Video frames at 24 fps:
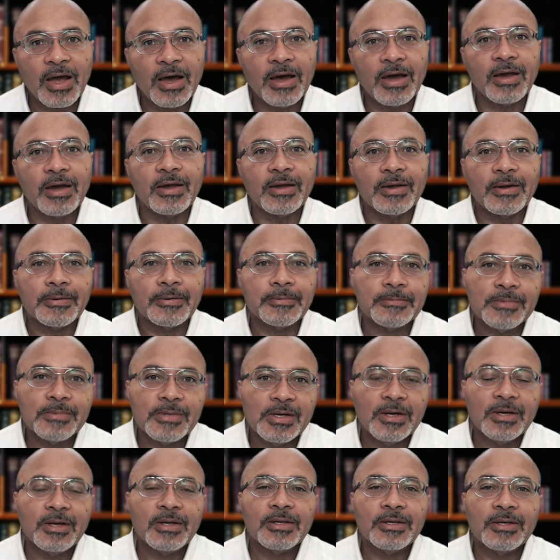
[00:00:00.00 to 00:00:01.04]
Hi,
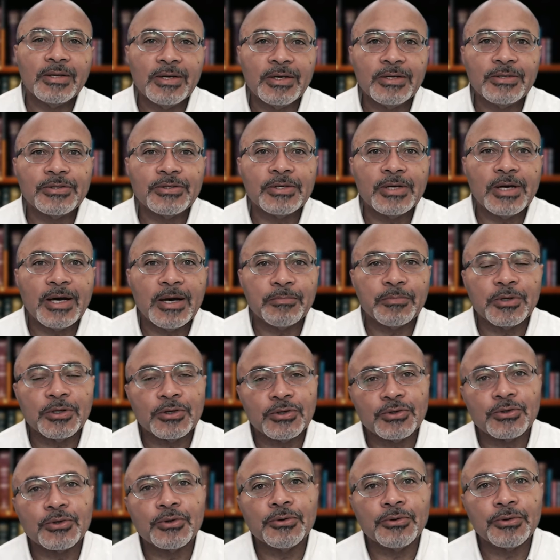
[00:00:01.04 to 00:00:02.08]
today's topic
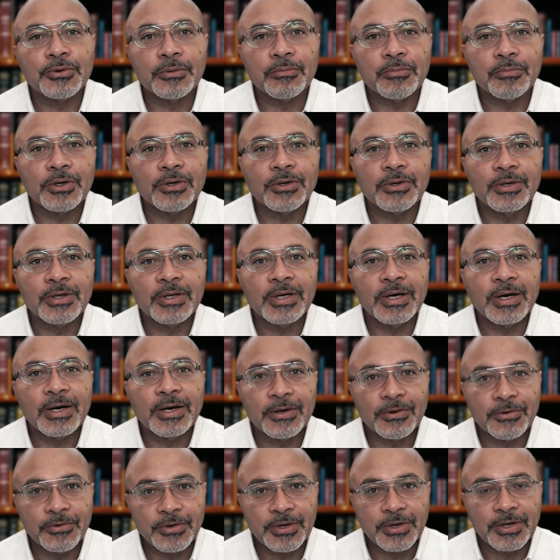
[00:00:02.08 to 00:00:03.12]
is going to be on
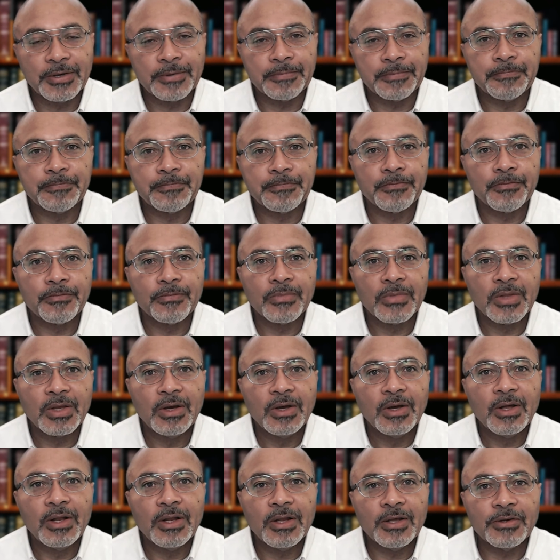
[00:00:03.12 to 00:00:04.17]
diarrhea.
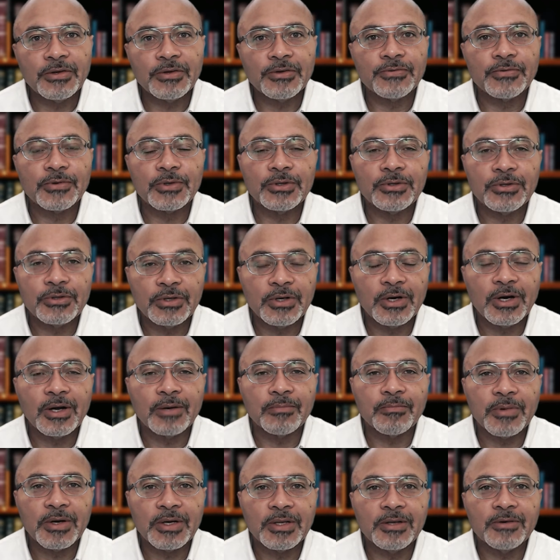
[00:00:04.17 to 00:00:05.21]
Let us first
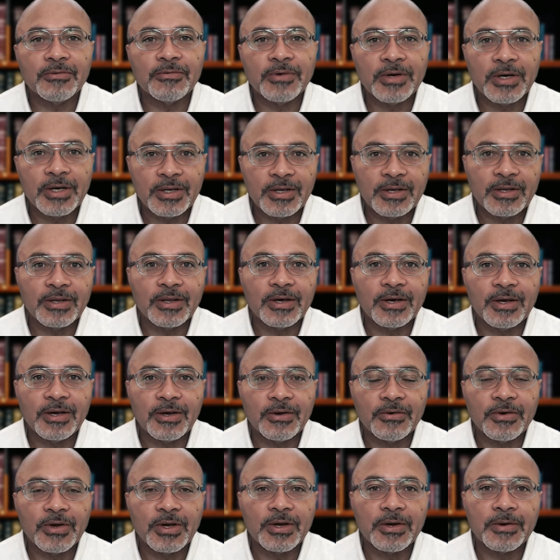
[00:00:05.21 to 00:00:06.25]
start by defining
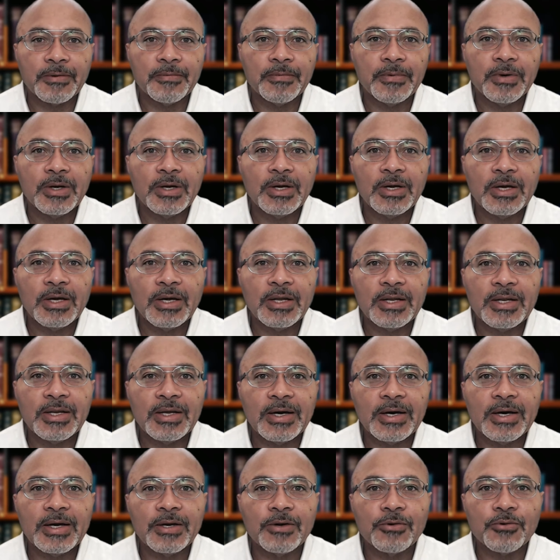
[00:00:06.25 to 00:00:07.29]
diarrhea. And
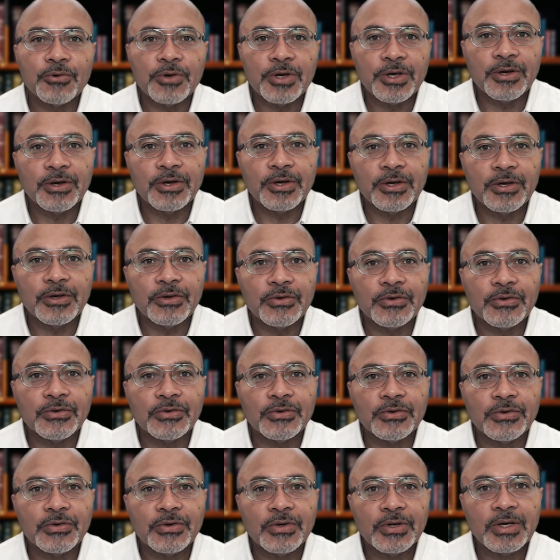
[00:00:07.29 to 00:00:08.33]
diarrhea
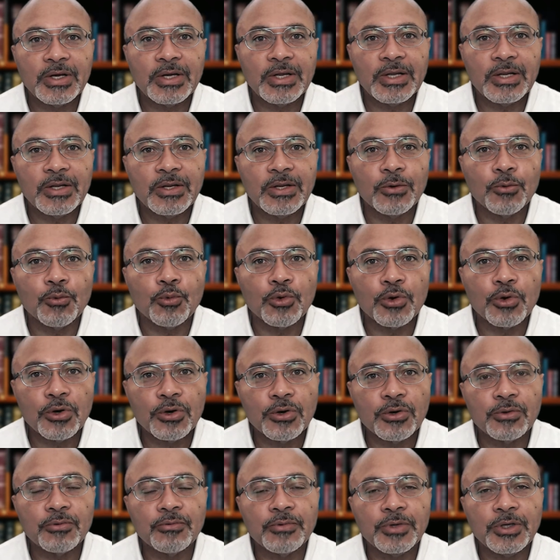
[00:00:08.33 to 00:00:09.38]
is the
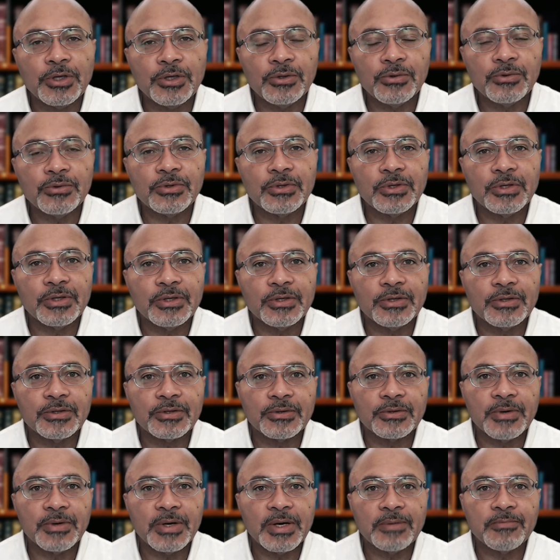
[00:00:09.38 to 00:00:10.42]
word we use to
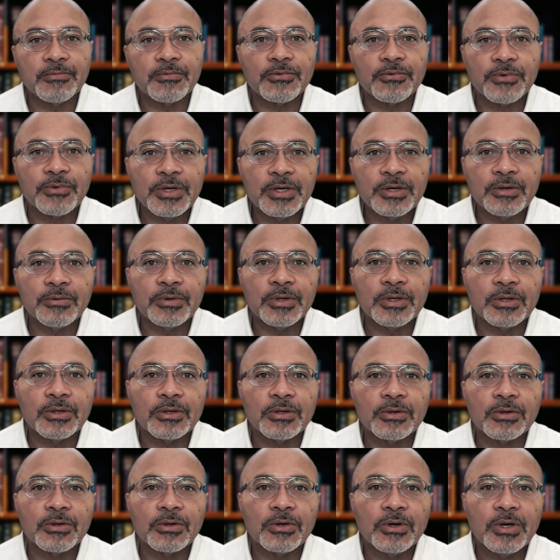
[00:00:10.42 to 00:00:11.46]
describe
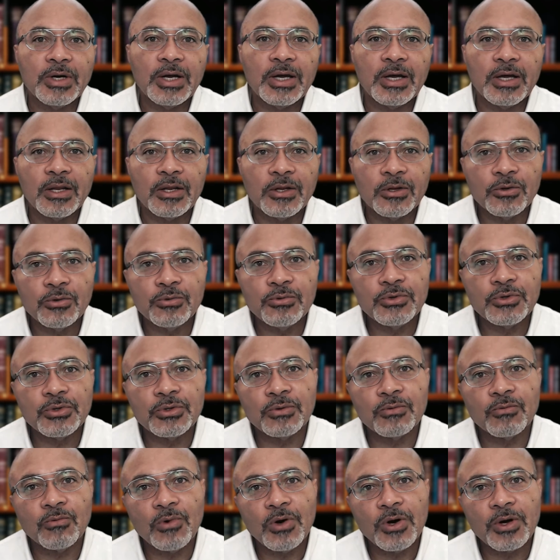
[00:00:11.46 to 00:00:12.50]
frequent and loose
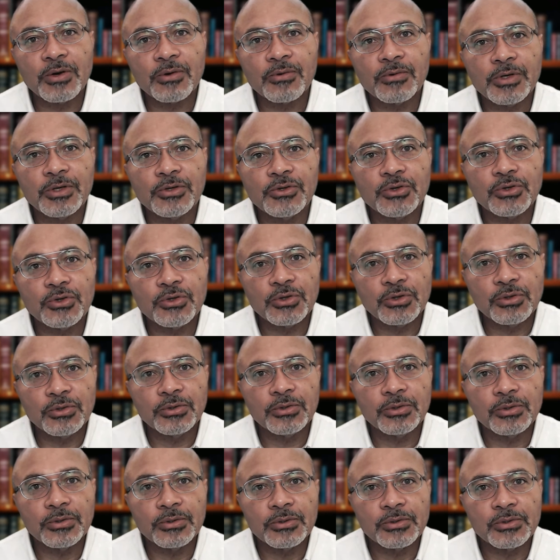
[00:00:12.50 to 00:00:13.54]
and watery
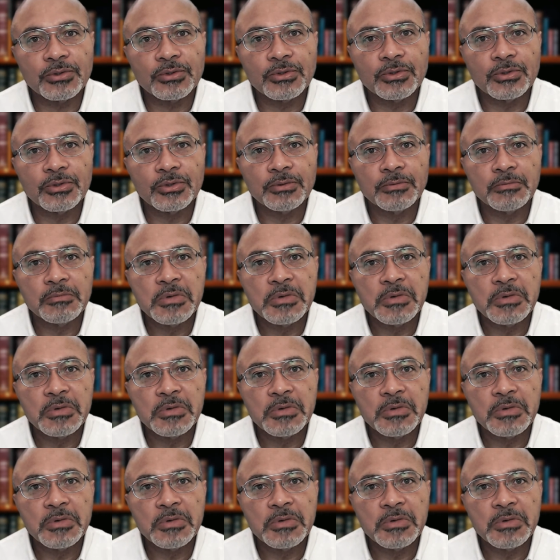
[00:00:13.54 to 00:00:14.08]
stools